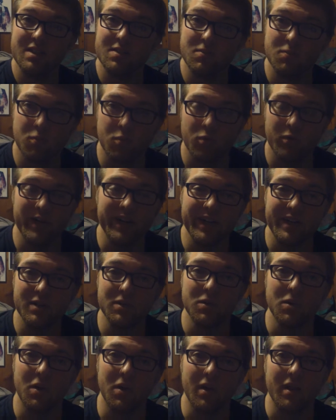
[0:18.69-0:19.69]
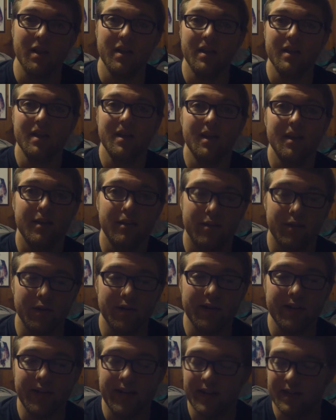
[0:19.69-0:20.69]
so that's pretty cool.
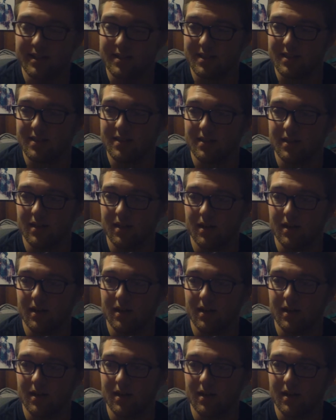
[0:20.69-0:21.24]
30 days.